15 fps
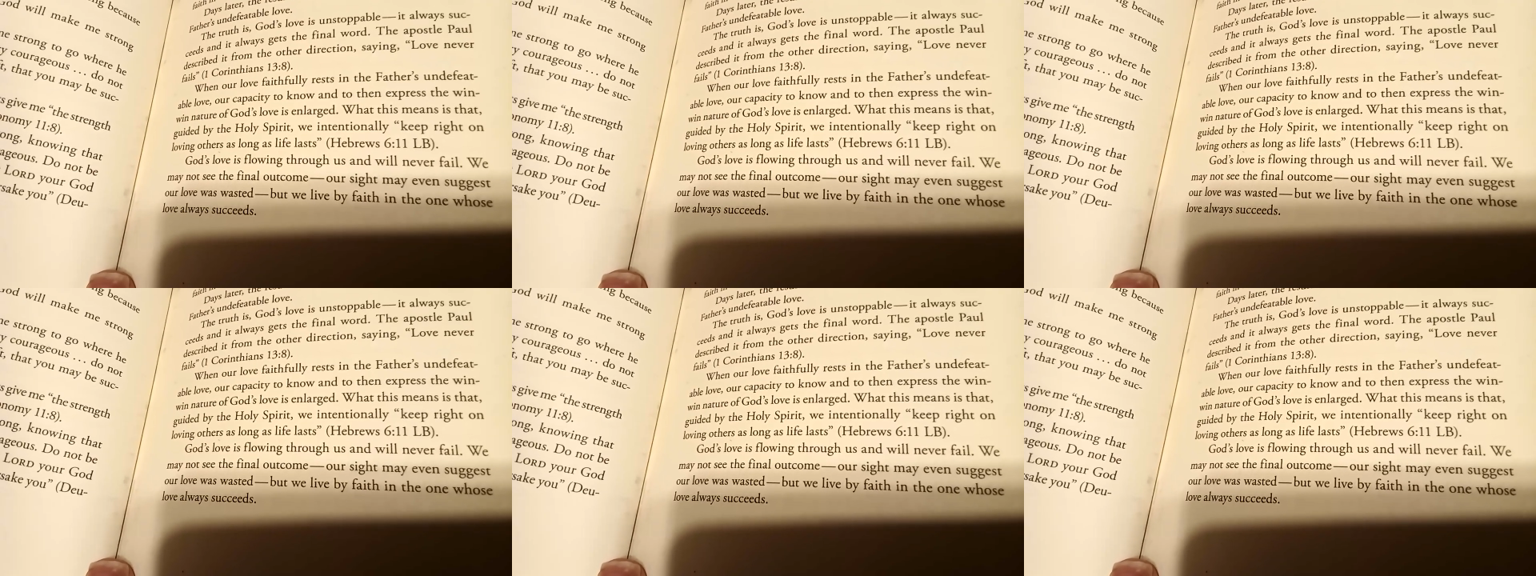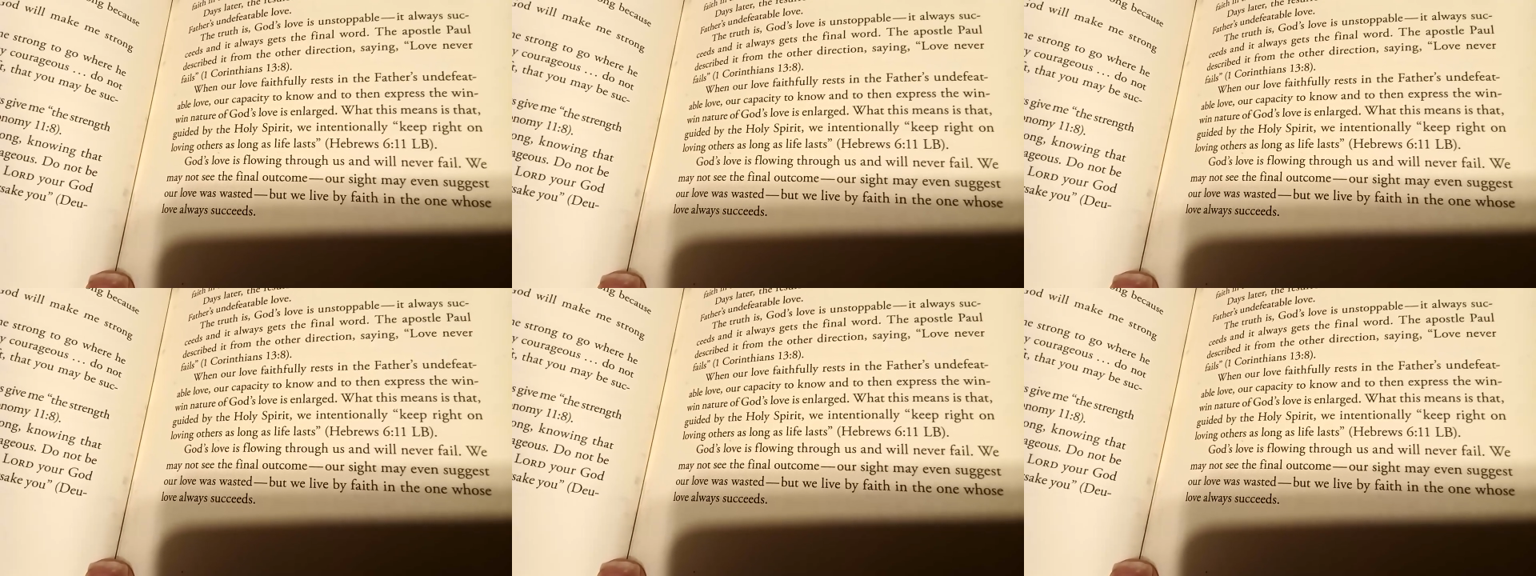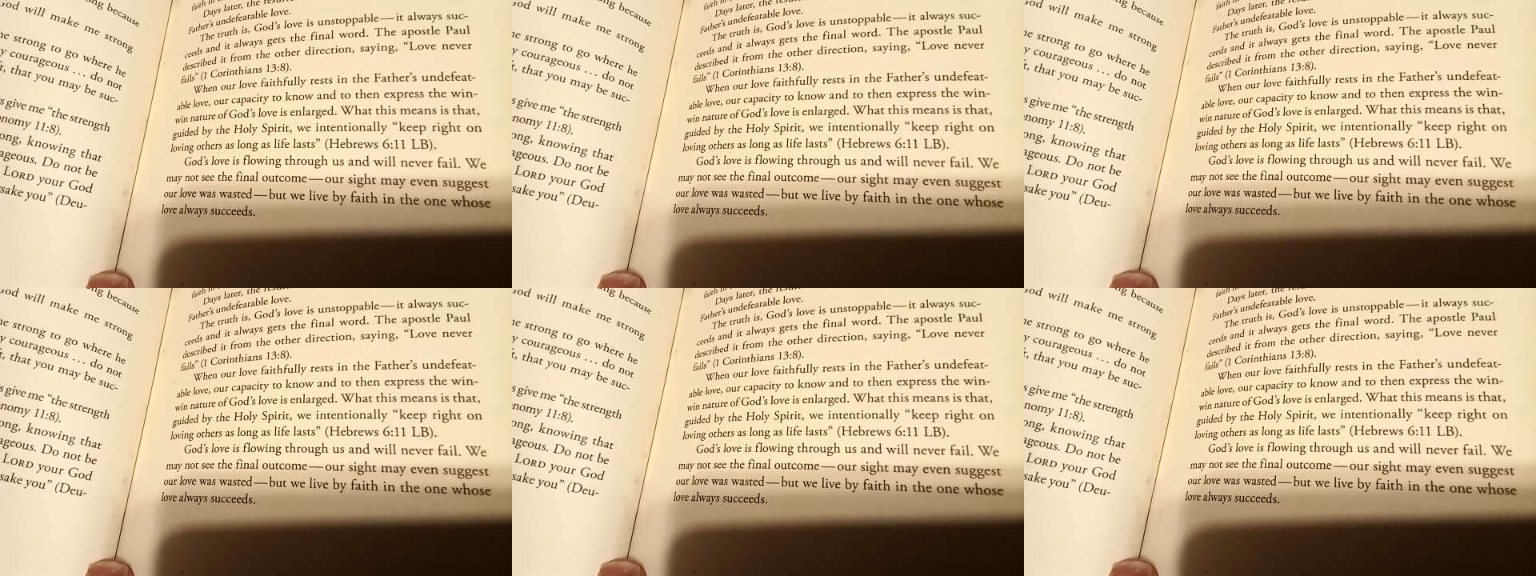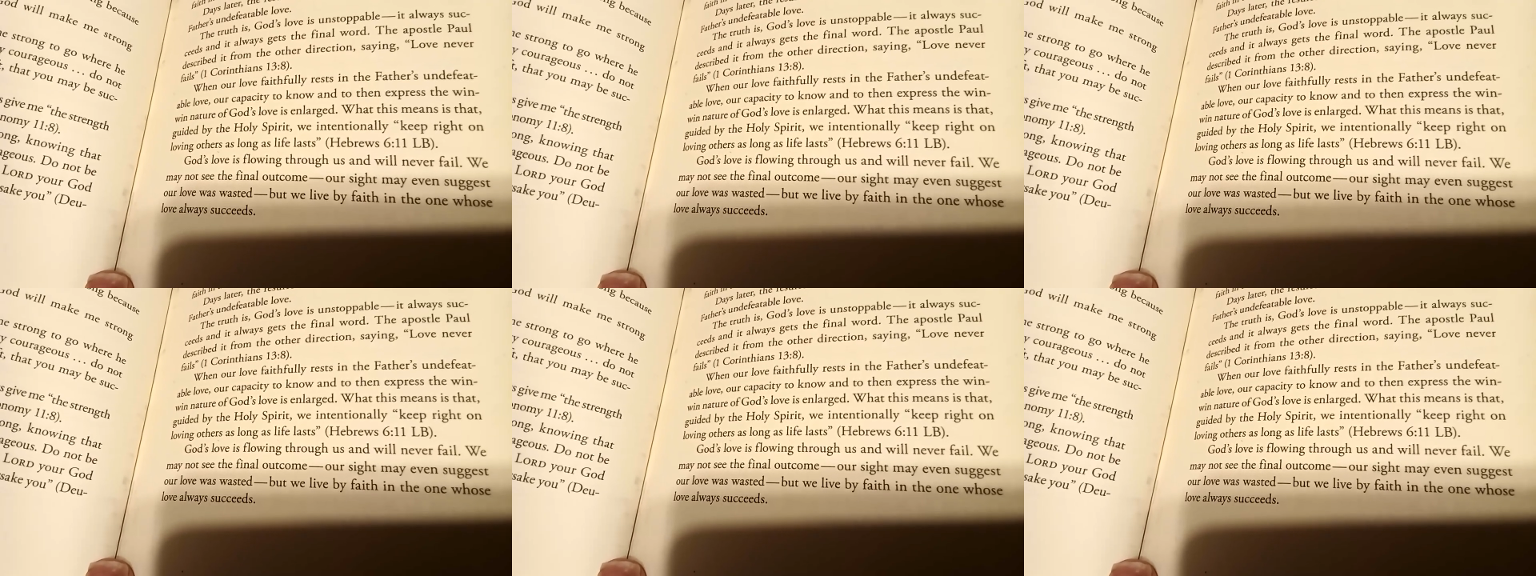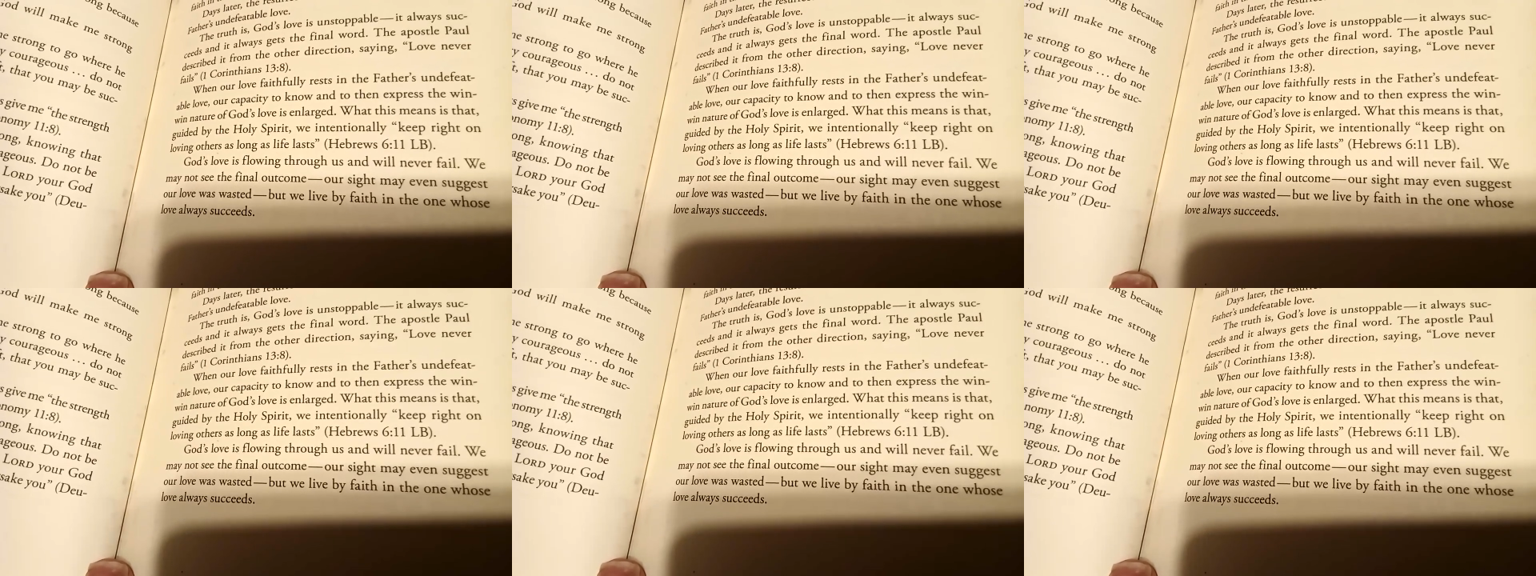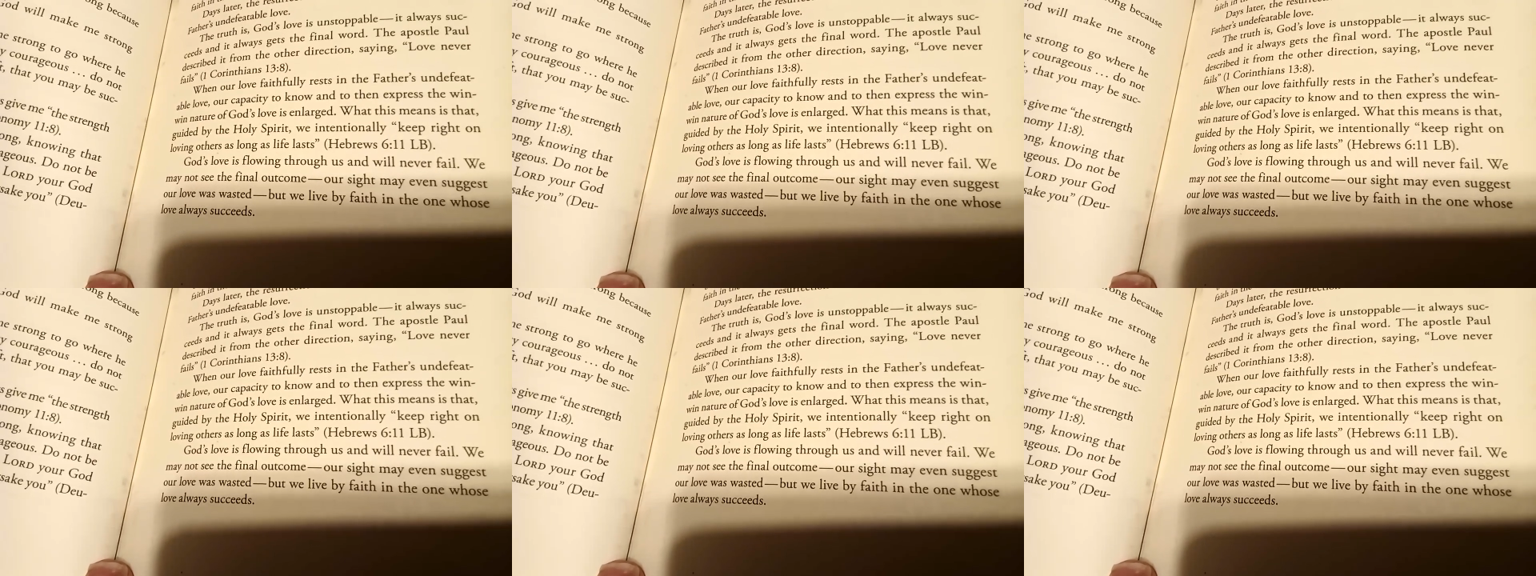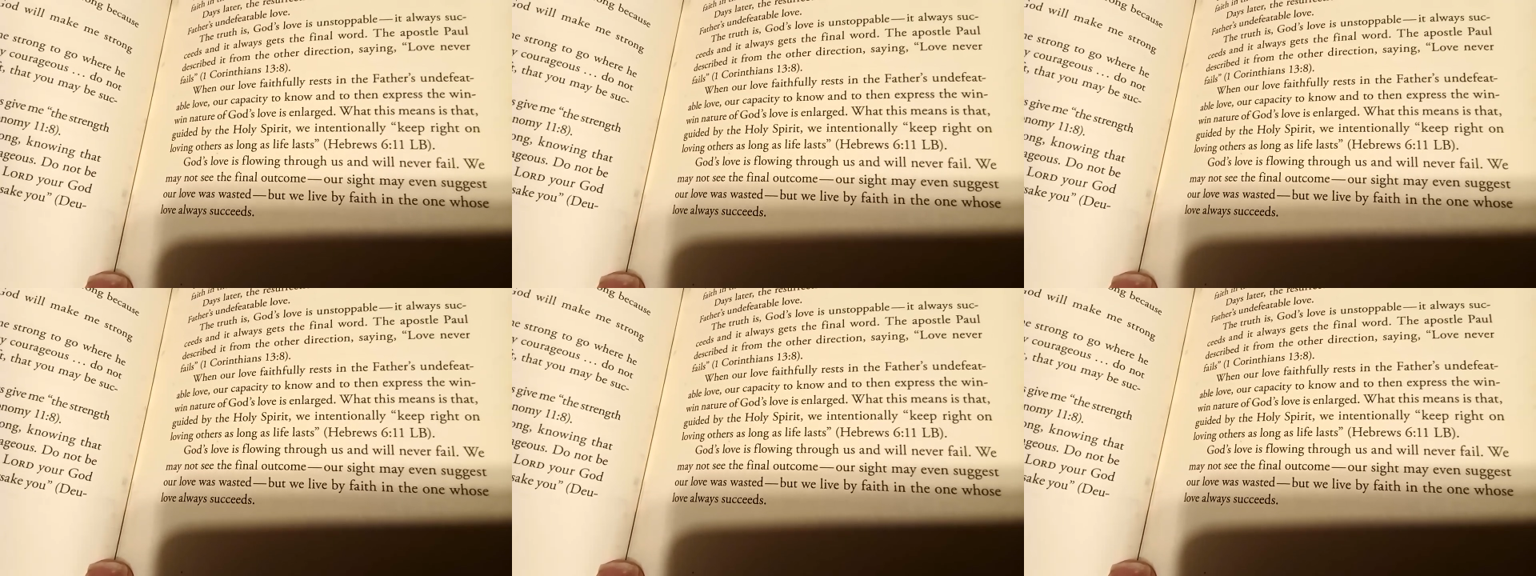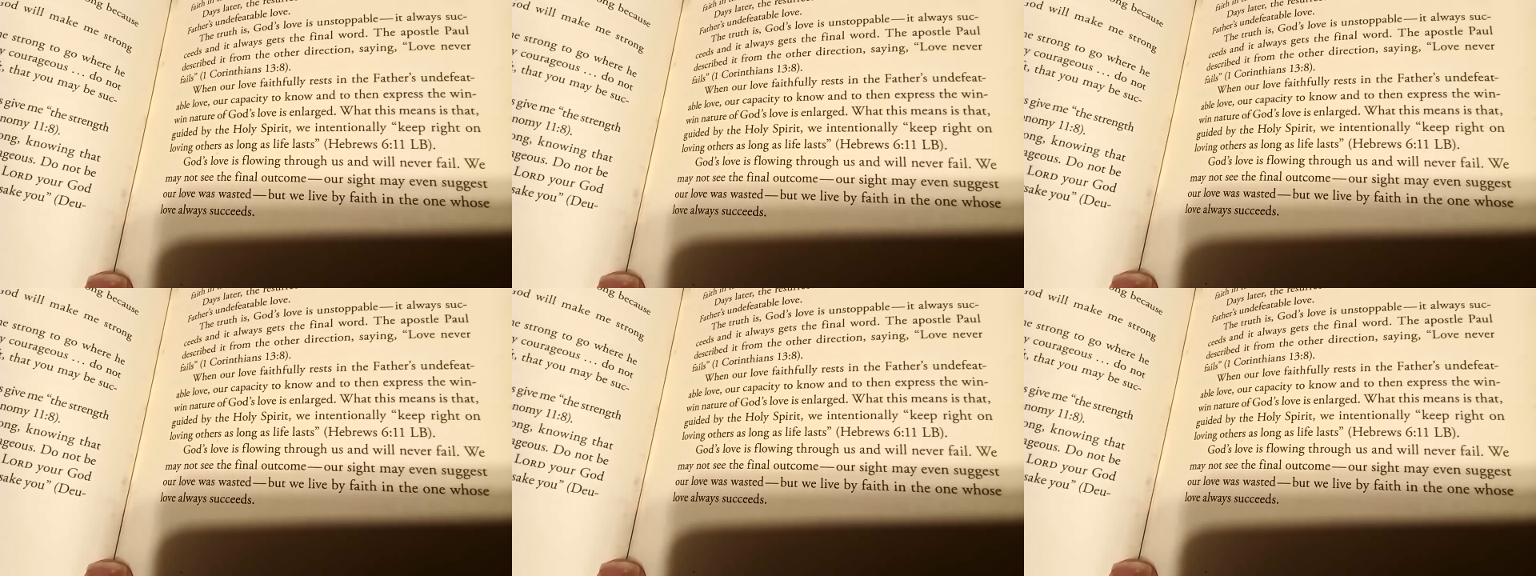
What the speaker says: (no speaker visible)